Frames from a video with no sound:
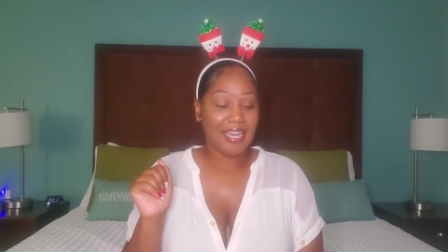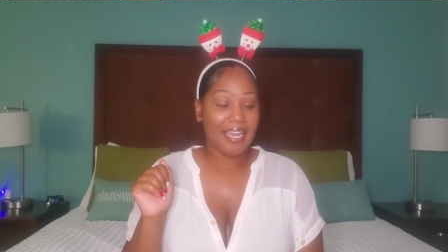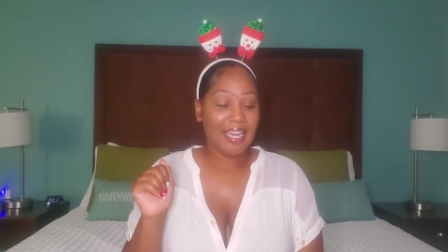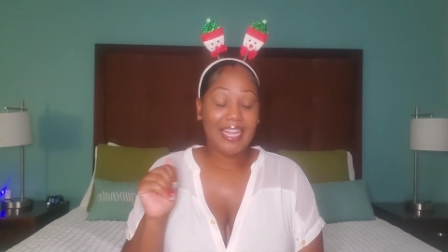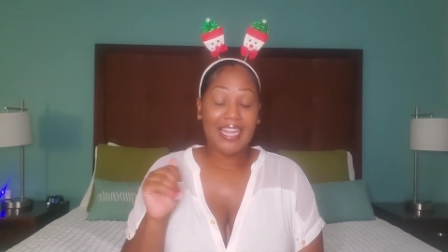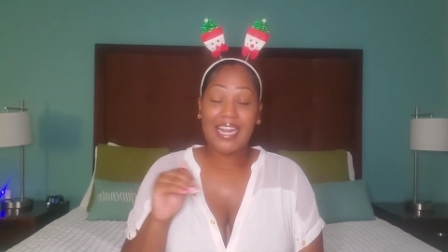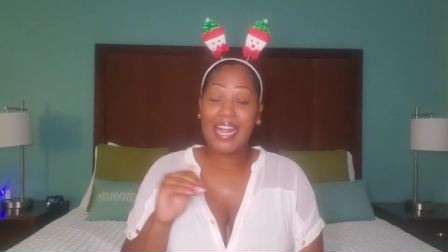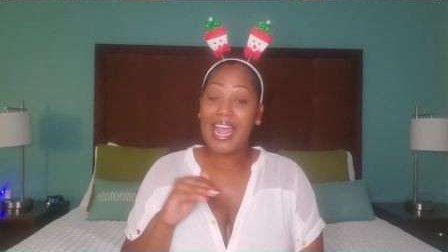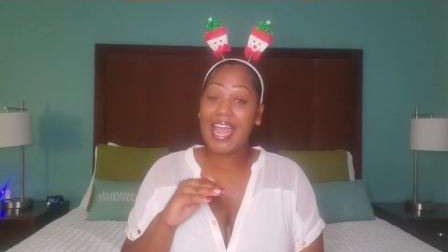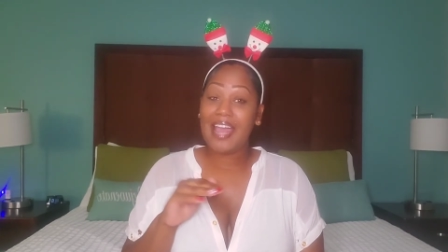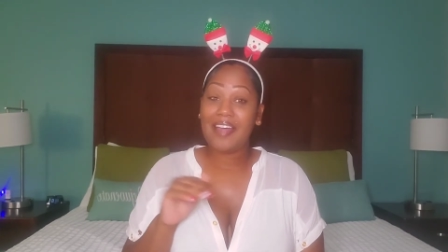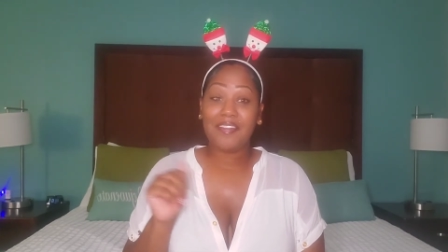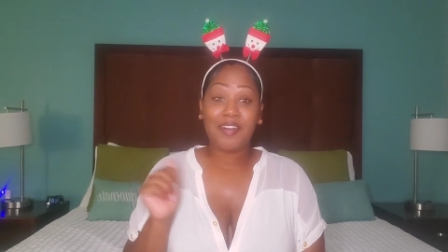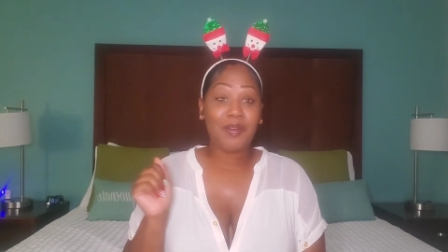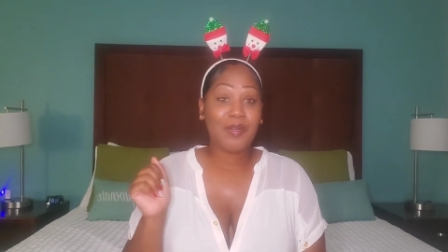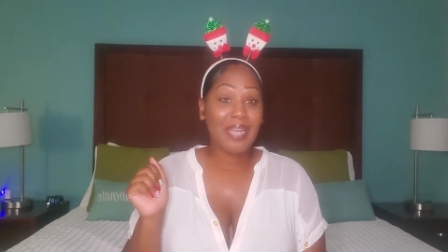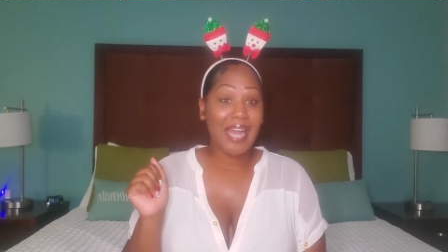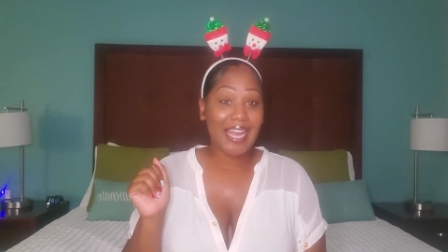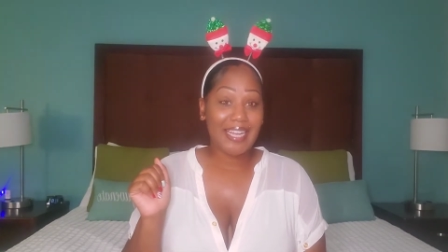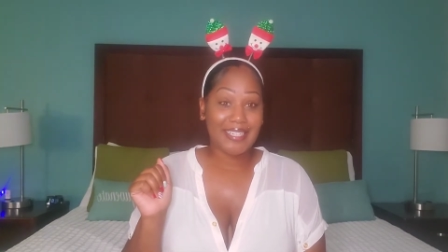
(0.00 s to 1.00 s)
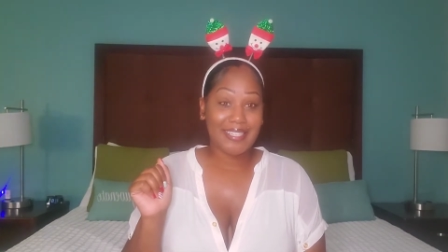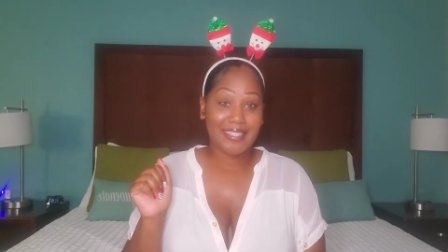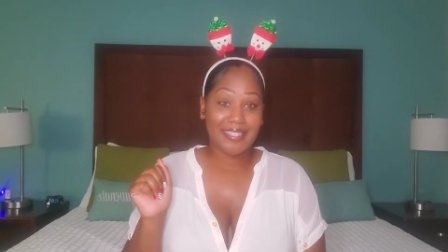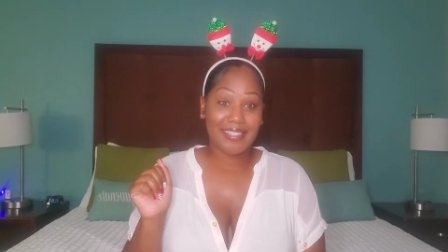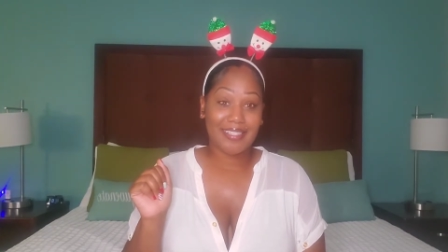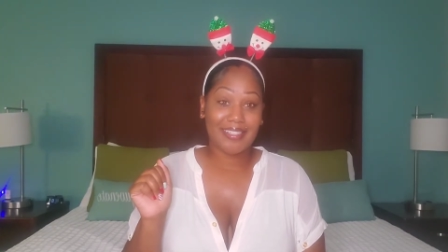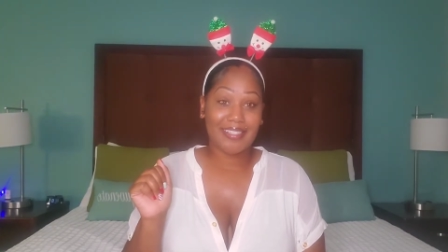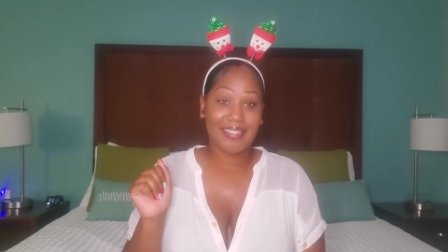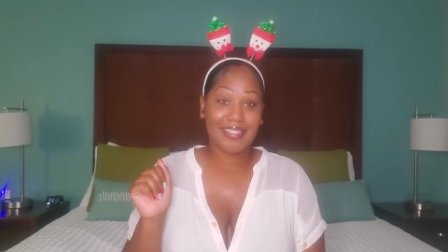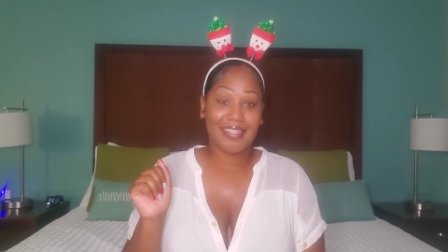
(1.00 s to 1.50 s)
He didn't have no license.
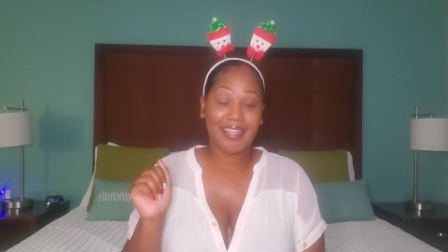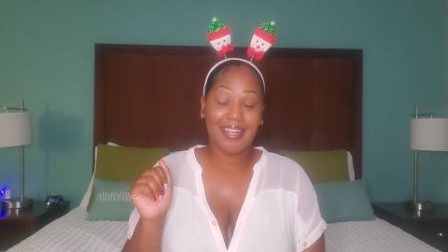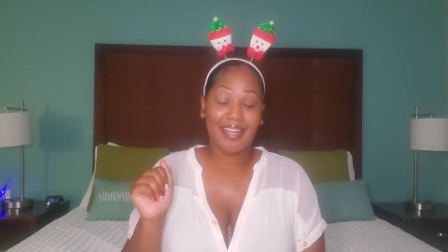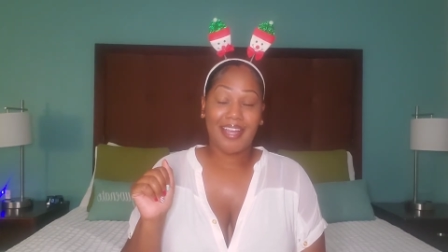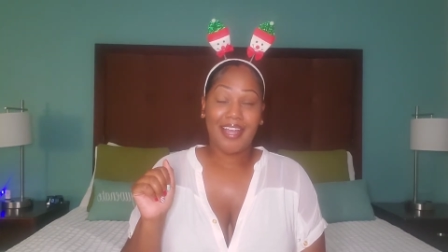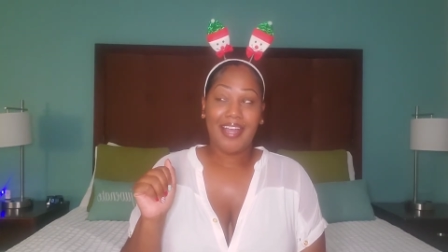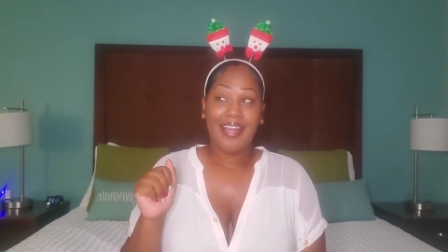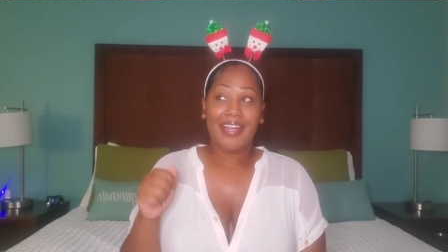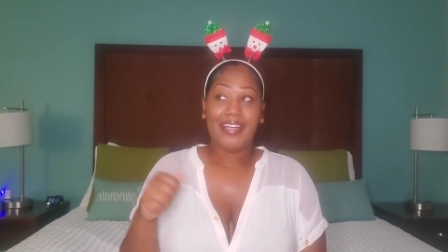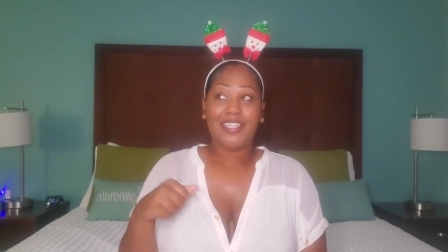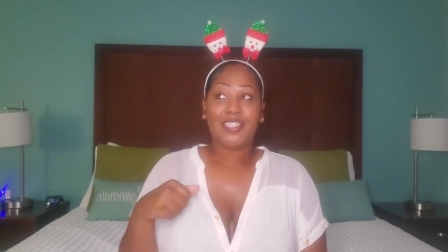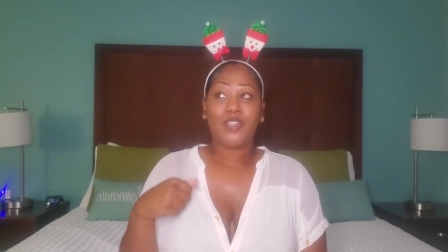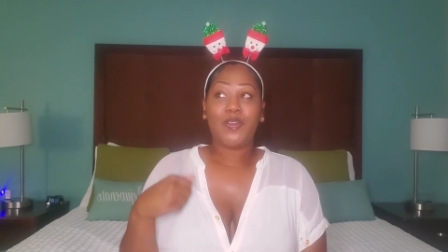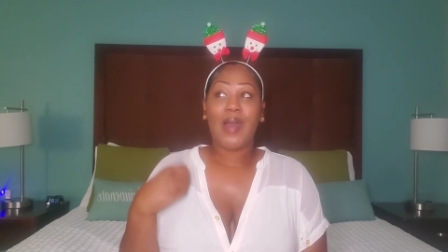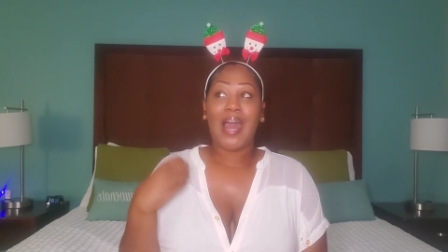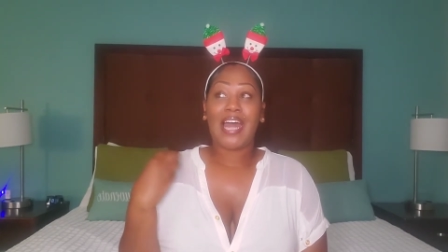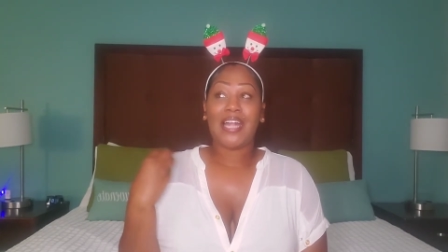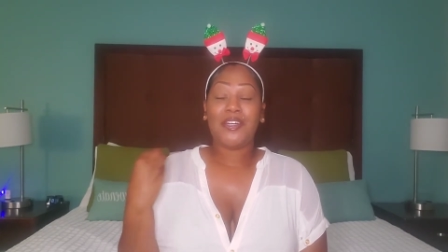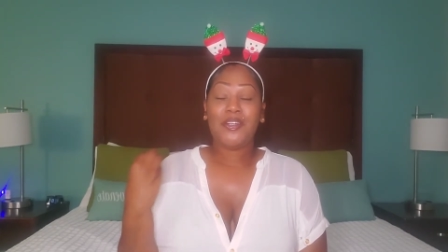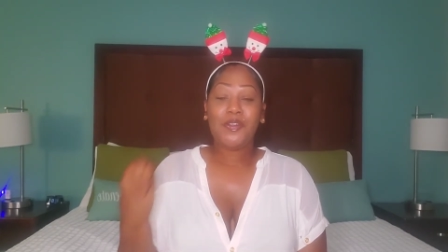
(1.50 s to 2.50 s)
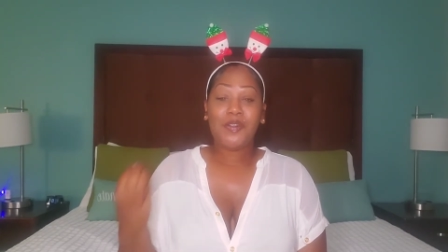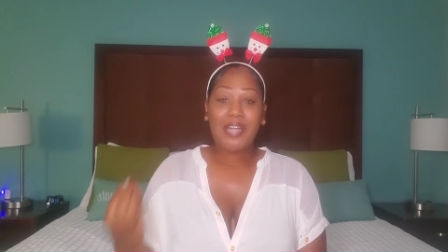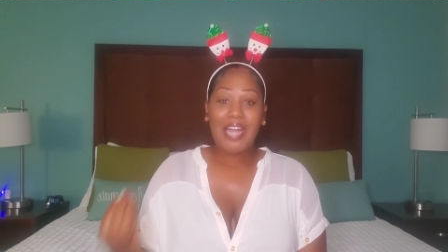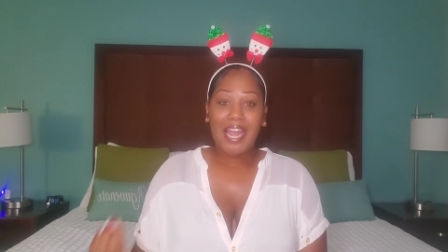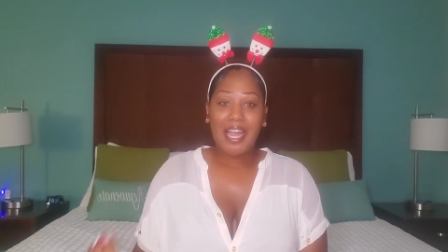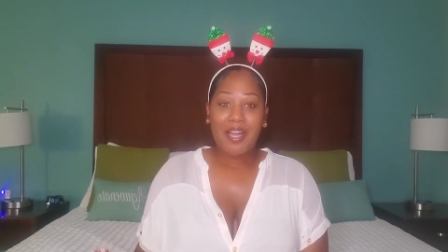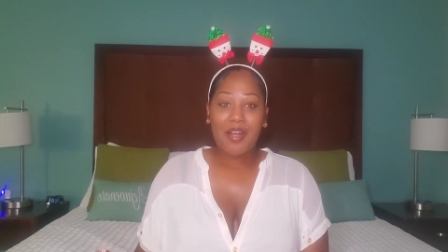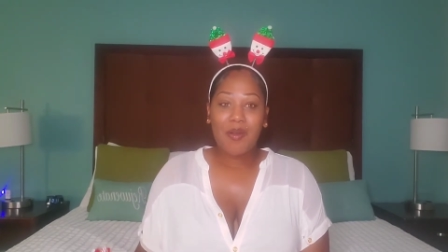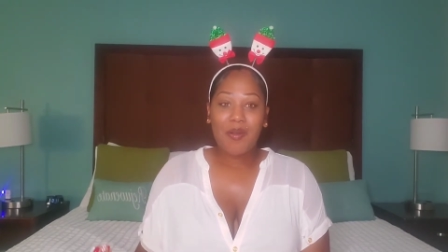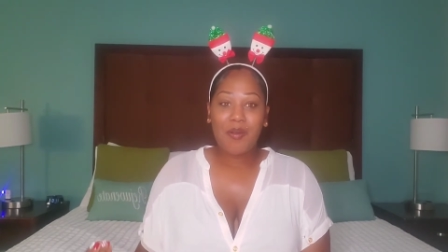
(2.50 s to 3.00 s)
So I knew
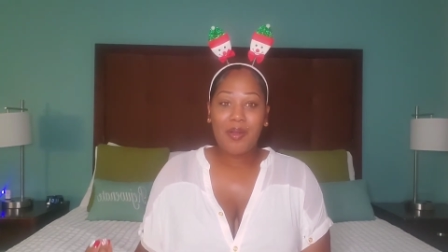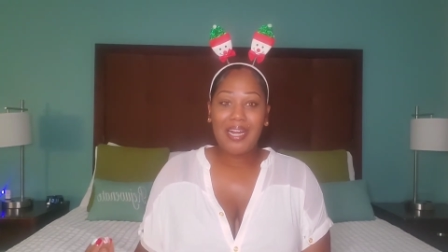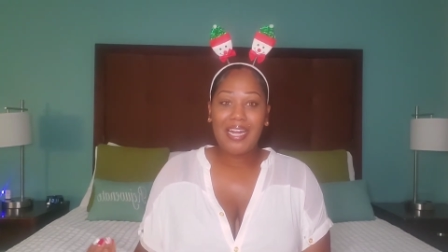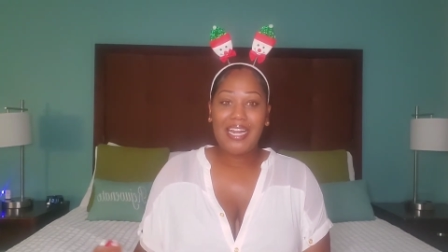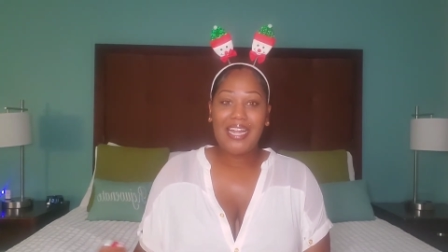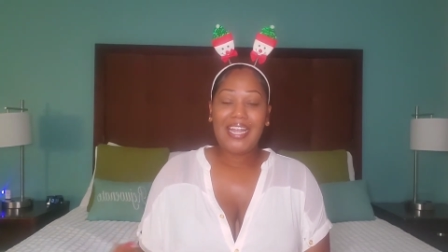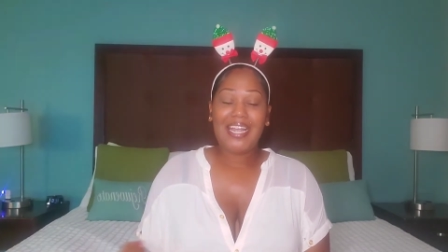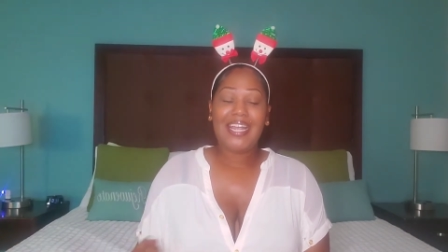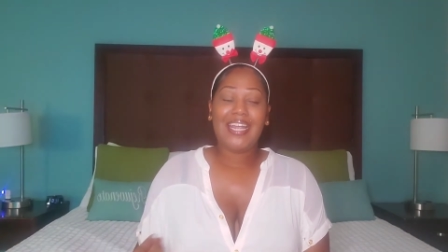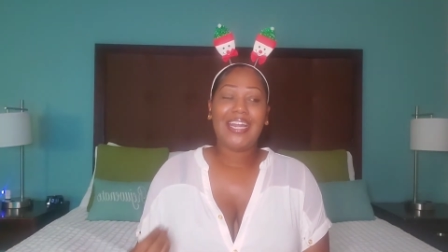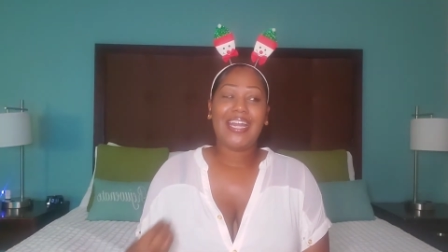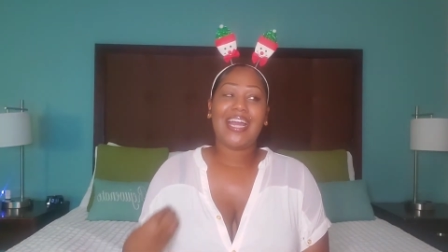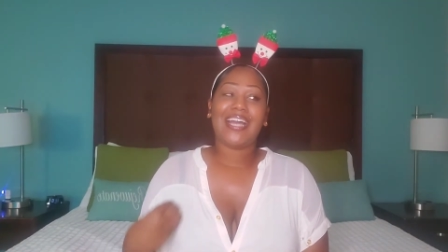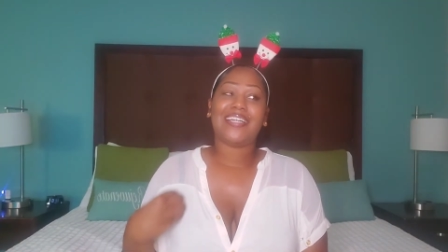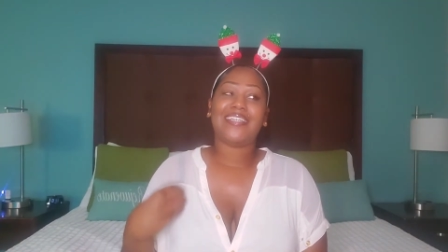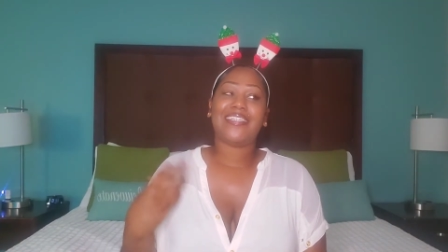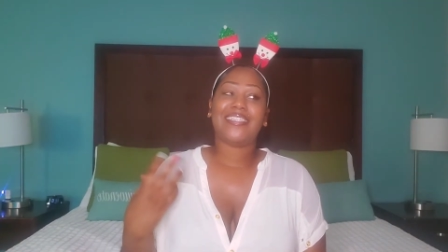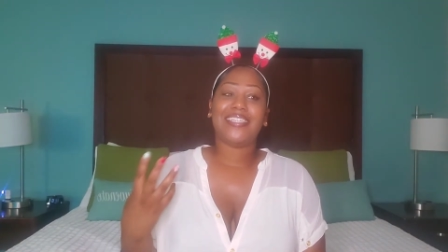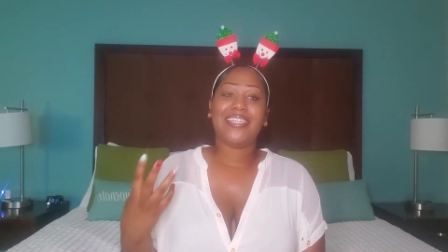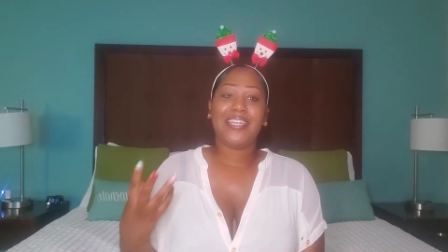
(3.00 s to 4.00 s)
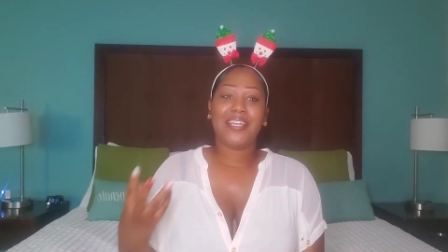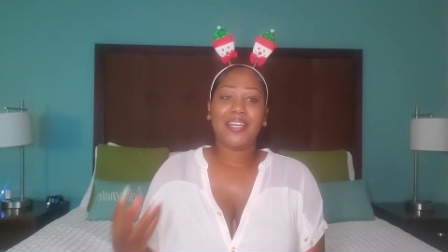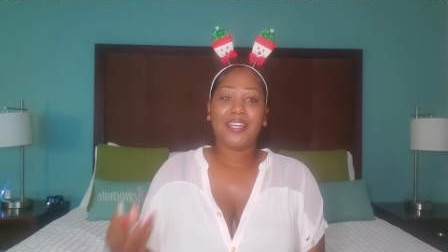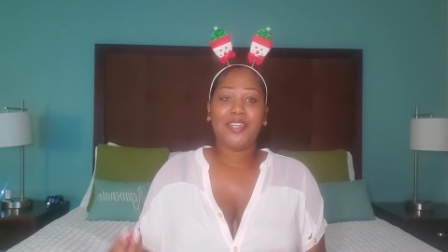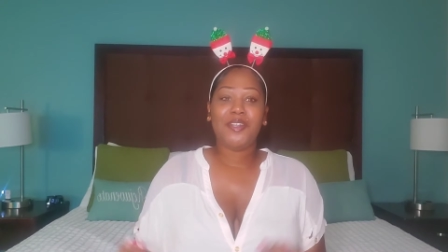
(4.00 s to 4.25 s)
that going in. I still,